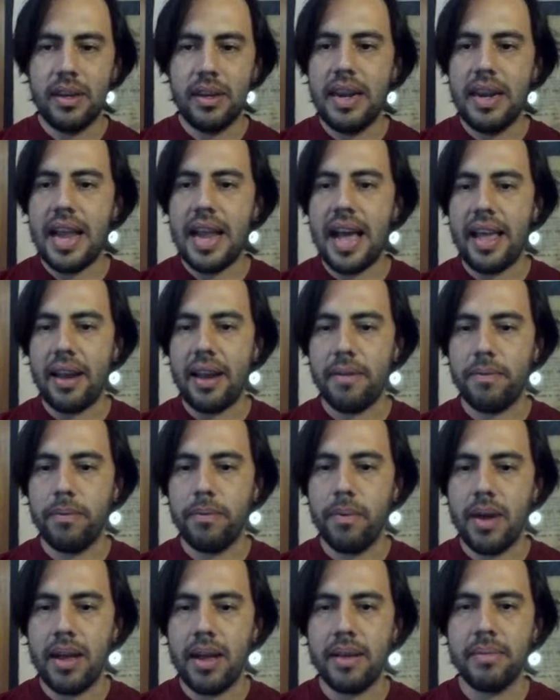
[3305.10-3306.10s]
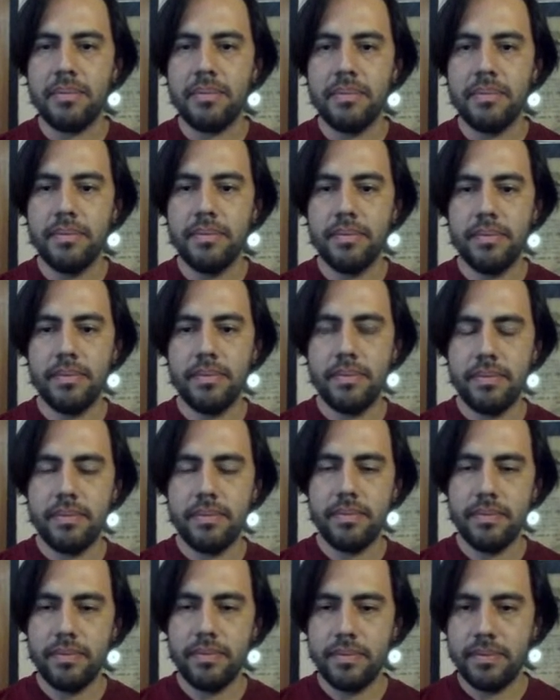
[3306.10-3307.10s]
knight f1.
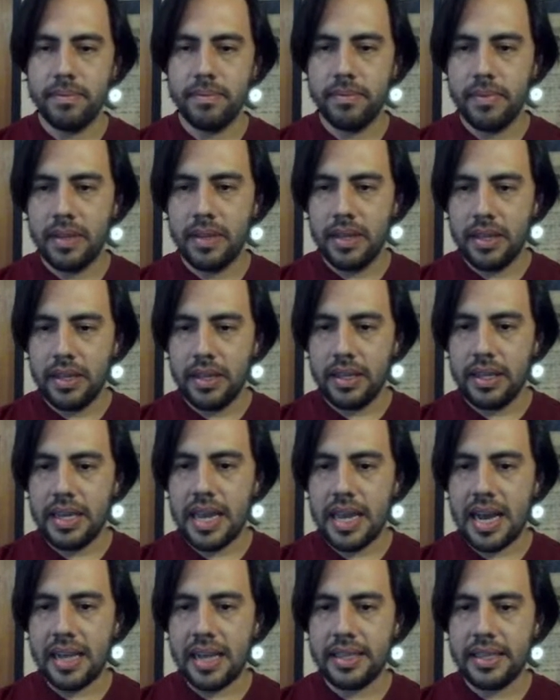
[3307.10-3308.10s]
Yeah,